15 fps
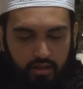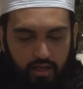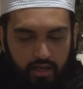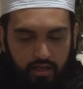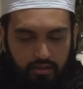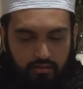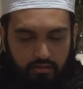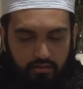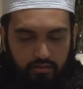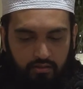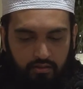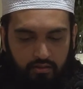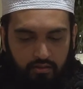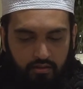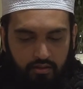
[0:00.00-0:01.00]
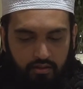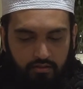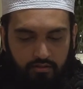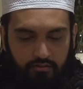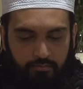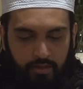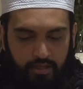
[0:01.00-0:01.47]
And
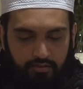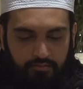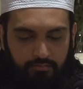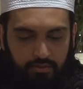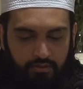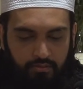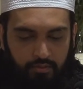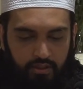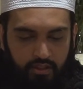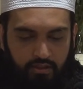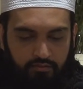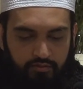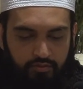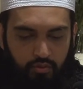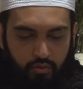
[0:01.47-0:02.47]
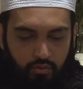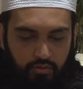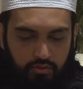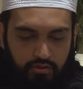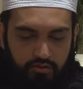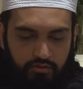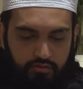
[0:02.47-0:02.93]
the space between his
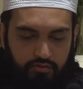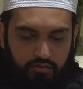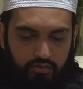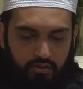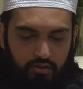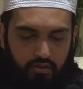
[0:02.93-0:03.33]
shoulders